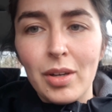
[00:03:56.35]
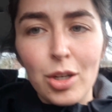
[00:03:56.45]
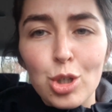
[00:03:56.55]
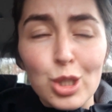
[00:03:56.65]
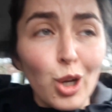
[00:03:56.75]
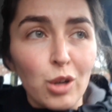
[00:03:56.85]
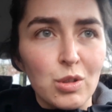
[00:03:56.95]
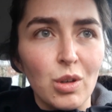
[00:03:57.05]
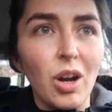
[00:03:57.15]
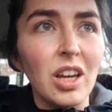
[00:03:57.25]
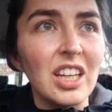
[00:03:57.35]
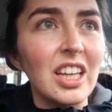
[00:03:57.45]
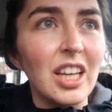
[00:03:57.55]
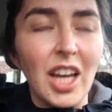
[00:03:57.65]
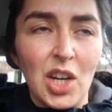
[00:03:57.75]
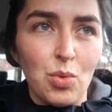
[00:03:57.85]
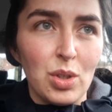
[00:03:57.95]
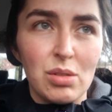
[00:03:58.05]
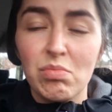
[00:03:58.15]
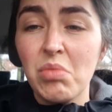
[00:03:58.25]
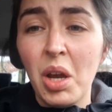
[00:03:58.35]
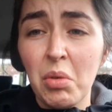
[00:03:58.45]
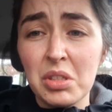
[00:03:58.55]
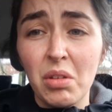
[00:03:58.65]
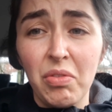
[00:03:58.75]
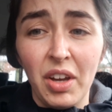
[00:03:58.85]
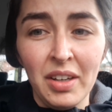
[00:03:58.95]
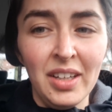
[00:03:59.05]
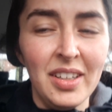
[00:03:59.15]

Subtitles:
I just talked to a colleague and it was good fun.